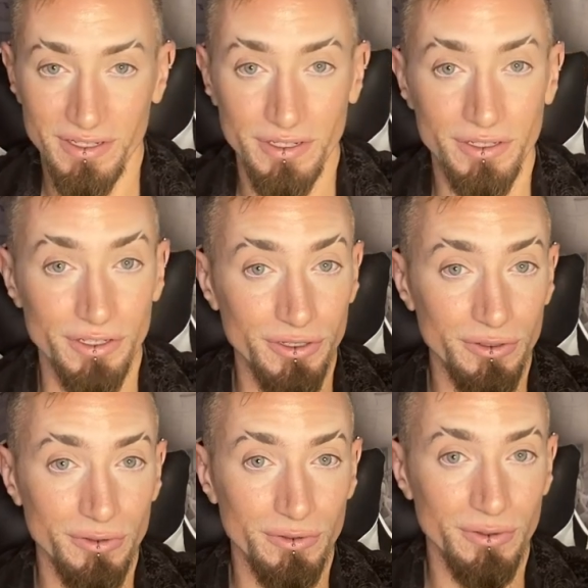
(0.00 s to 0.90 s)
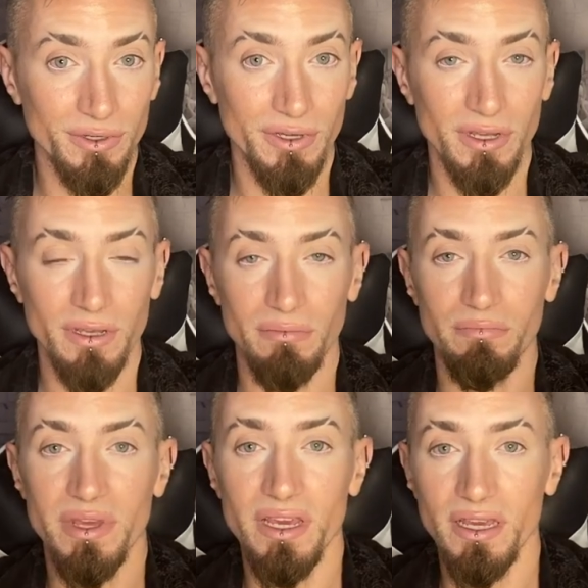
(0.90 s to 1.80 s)
You,
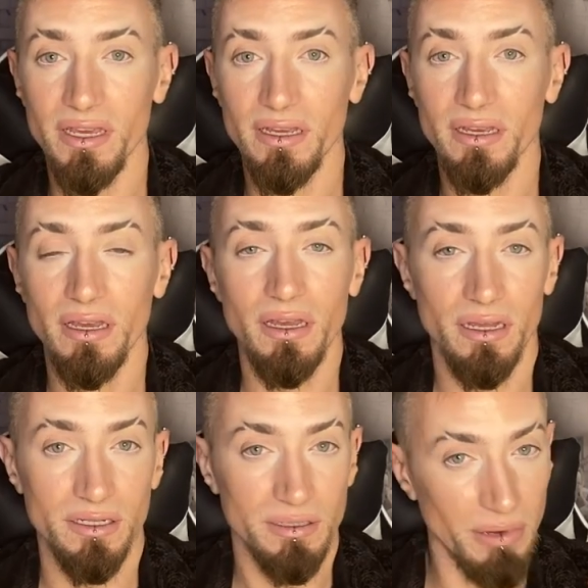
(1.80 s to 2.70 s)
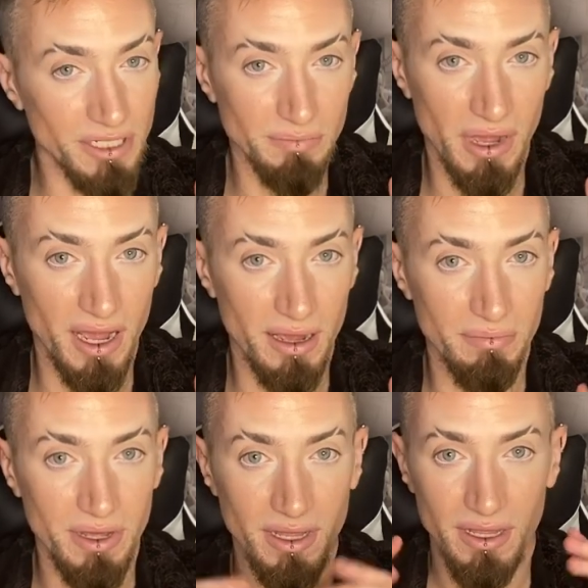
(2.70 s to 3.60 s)
me,
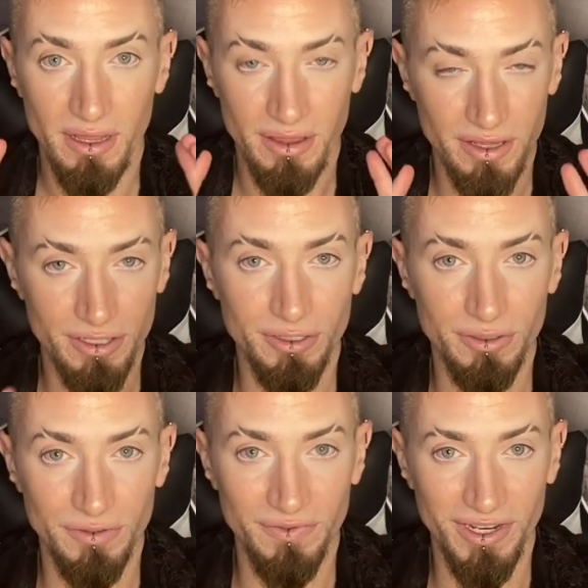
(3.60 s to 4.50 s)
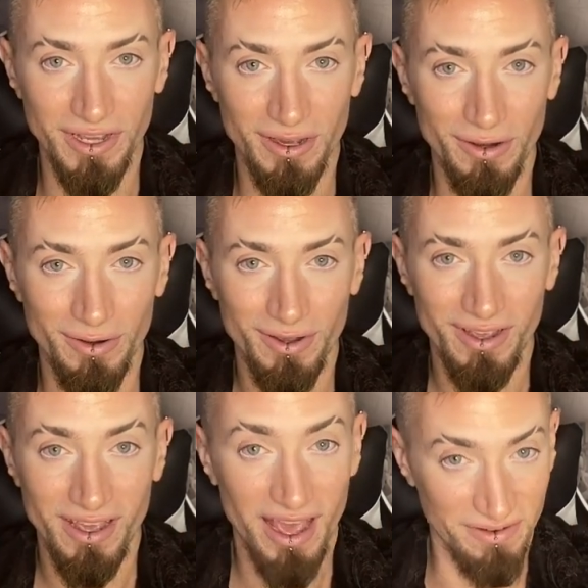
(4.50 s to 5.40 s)
SpongeBob, this YouTube video,
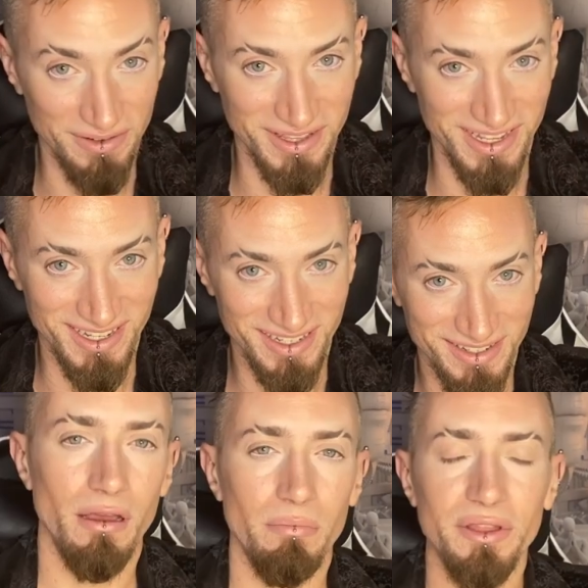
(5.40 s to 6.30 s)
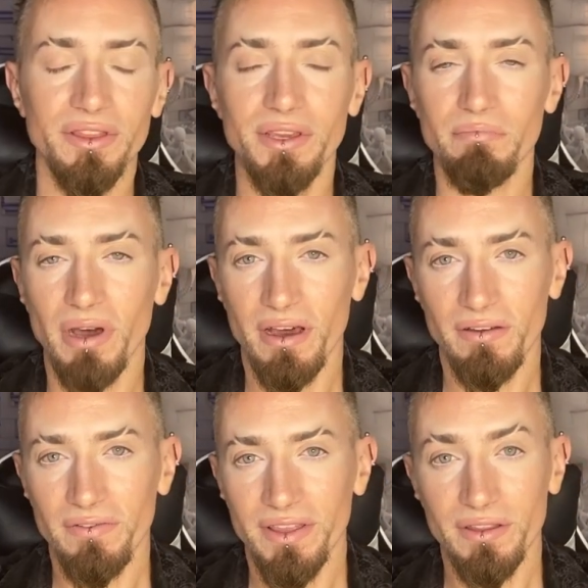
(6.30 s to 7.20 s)
everything. But the
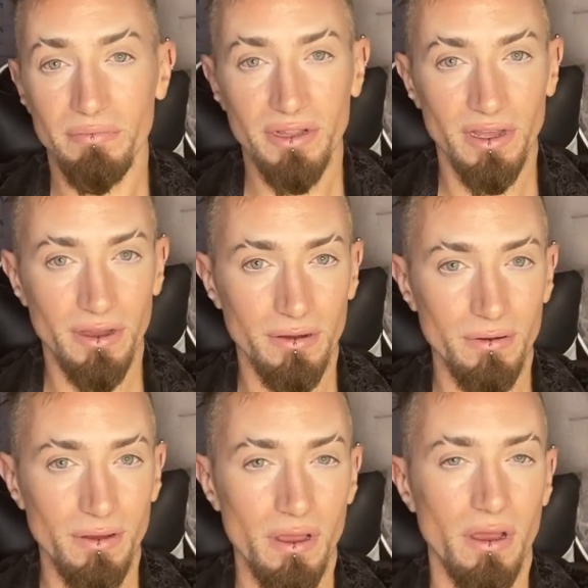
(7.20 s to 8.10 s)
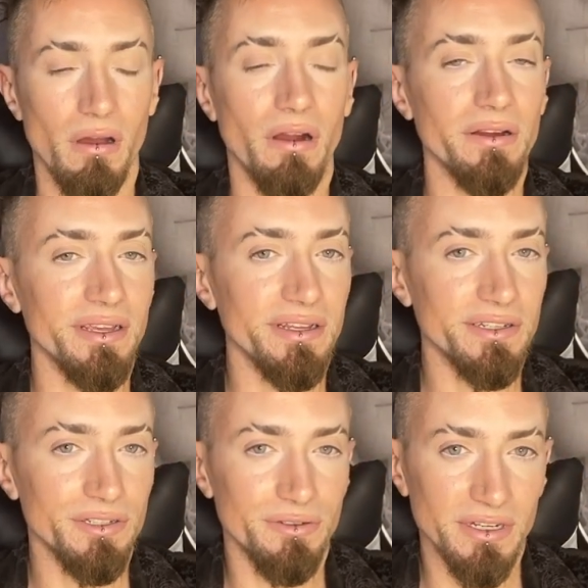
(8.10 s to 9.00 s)
above and the below are
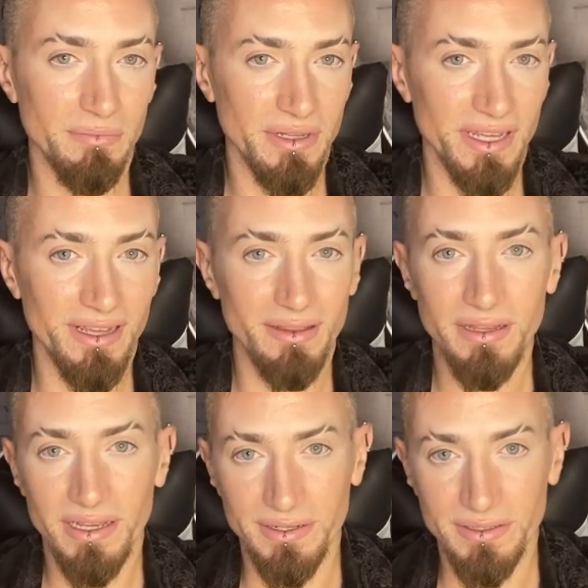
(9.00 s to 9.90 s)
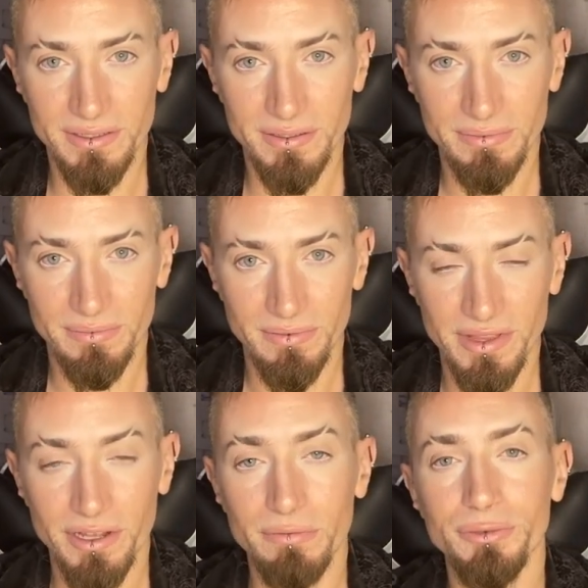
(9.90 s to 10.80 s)
inextricably linked.
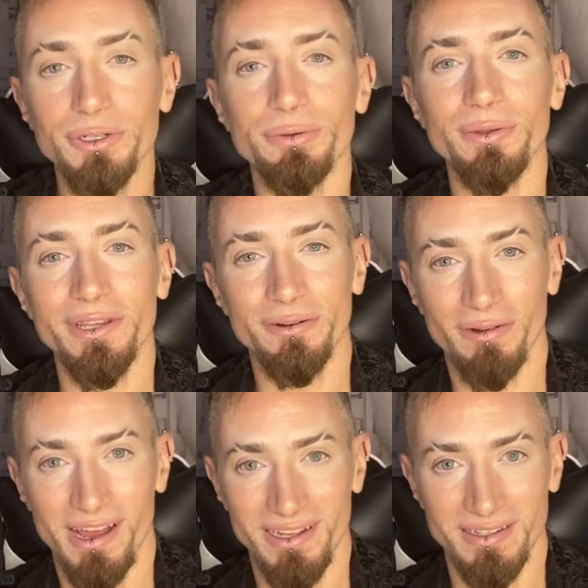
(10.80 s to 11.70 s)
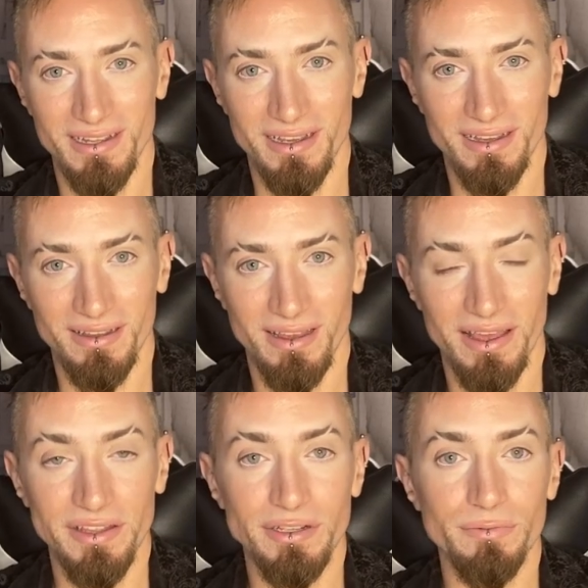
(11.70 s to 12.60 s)
They are mutually arising,
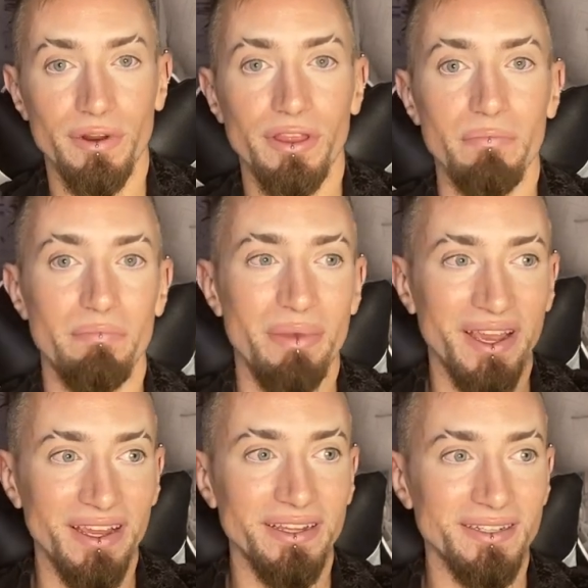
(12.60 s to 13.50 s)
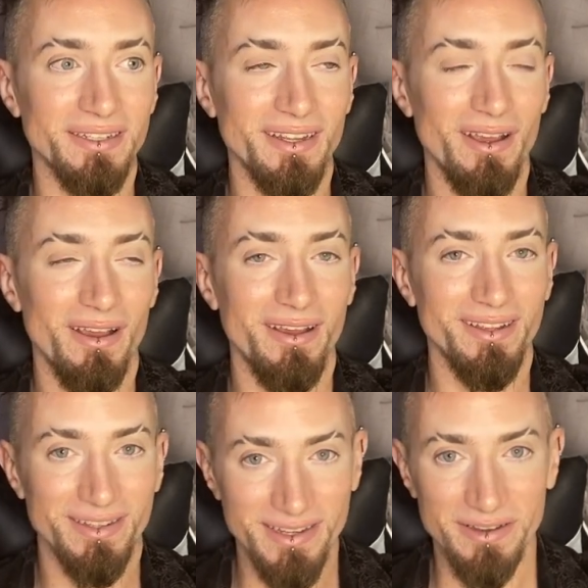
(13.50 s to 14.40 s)
and this is one of the biggest
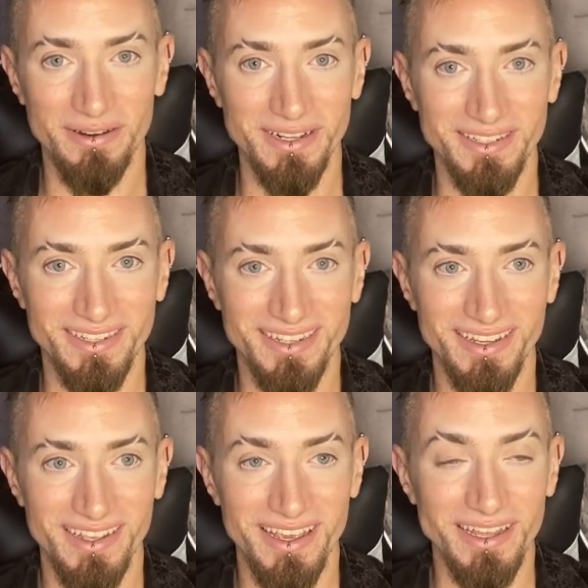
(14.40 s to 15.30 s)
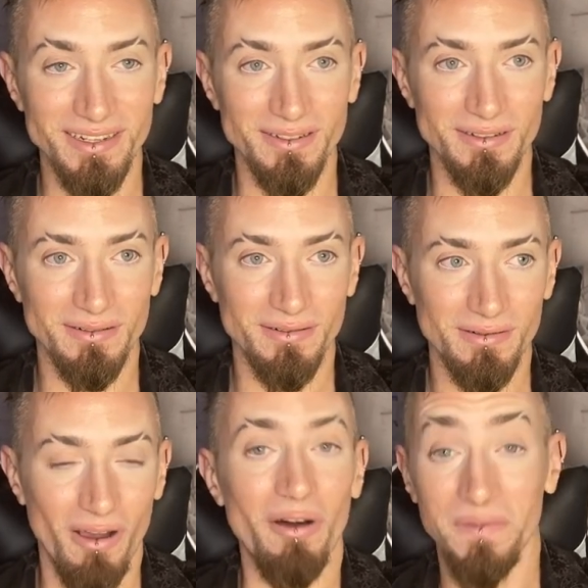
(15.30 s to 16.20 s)
secrets
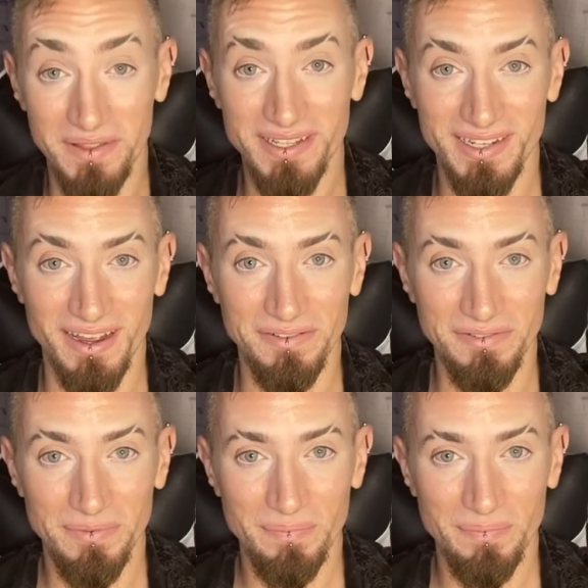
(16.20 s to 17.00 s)
in all of this stuff.